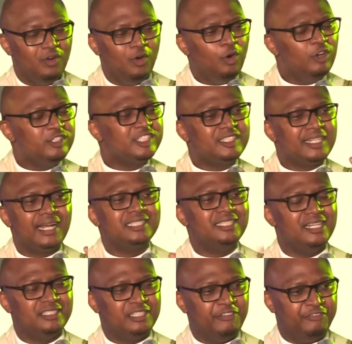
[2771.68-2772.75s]
All
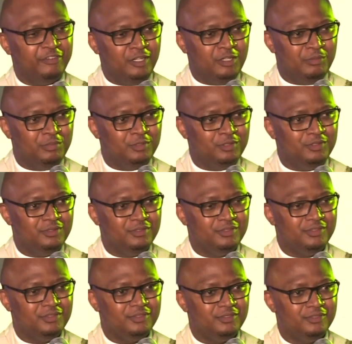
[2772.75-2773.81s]
structures are fallible.
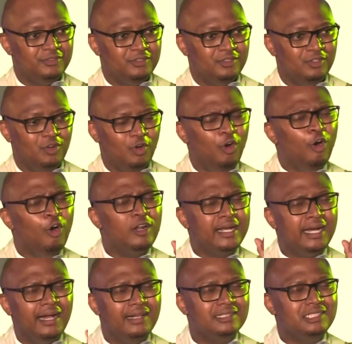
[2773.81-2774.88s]
All
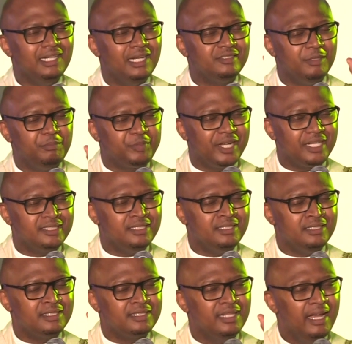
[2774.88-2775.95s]
cultures and
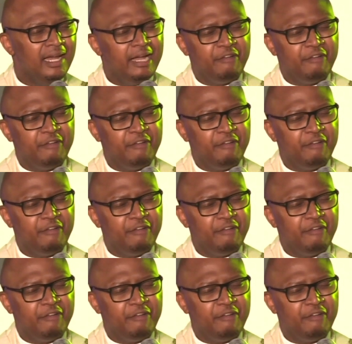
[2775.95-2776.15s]
practices